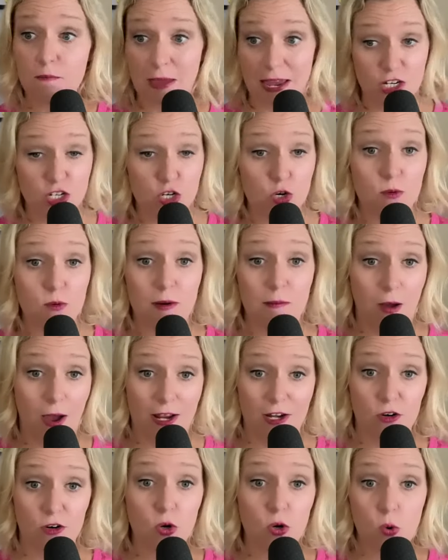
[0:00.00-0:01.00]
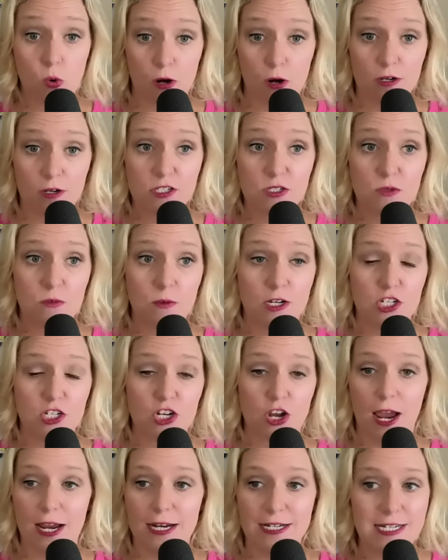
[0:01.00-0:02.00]
major and minor chords, which
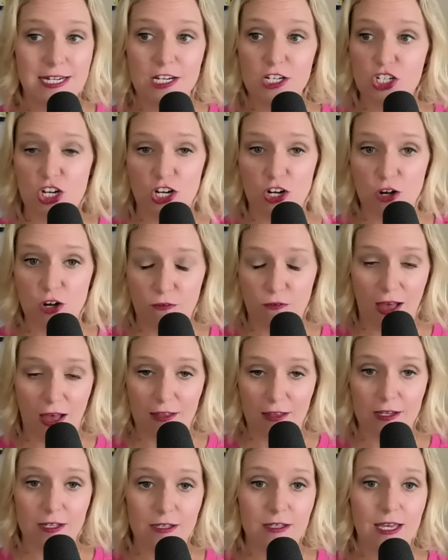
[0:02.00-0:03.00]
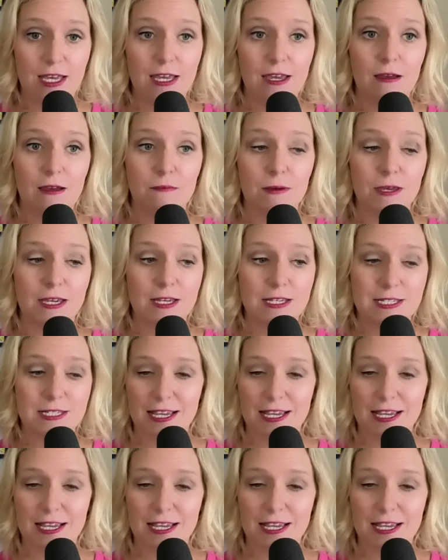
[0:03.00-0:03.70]
I teach intervallically because,